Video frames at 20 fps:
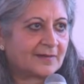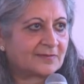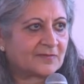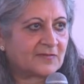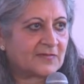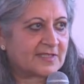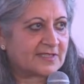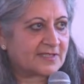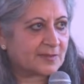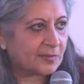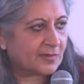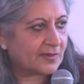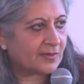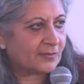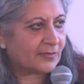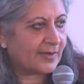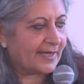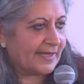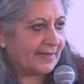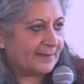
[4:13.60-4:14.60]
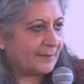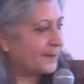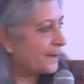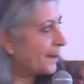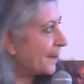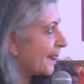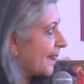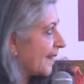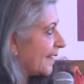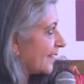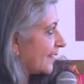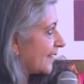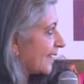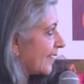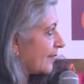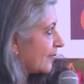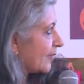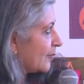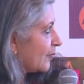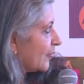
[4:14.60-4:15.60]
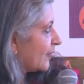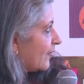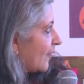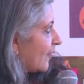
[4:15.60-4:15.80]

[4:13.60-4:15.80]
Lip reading: visible way. Can we move